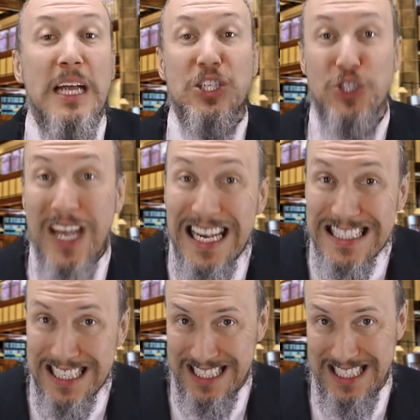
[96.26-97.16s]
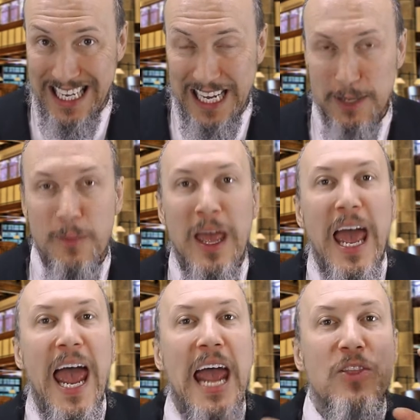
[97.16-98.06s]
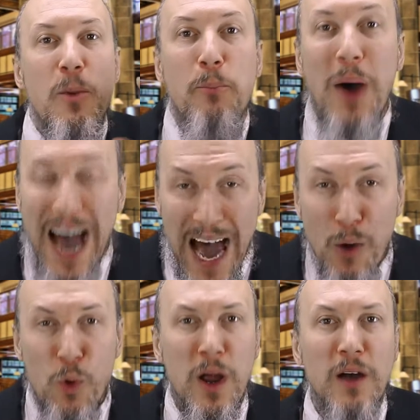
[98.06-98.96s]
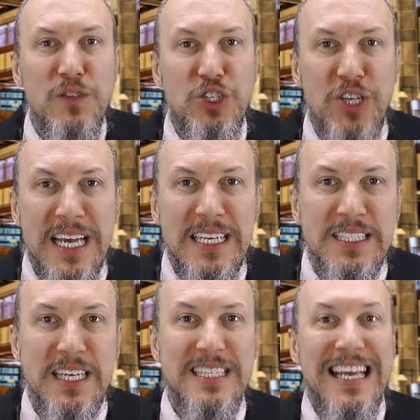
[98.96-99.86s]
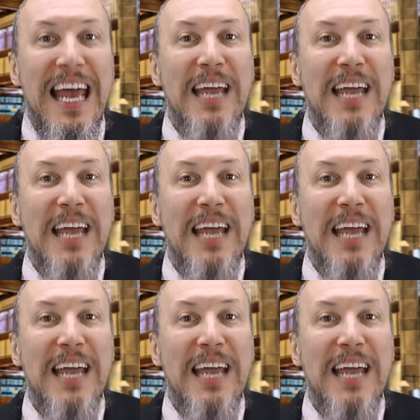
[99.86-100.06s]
Jesus did it. And the power of Jesus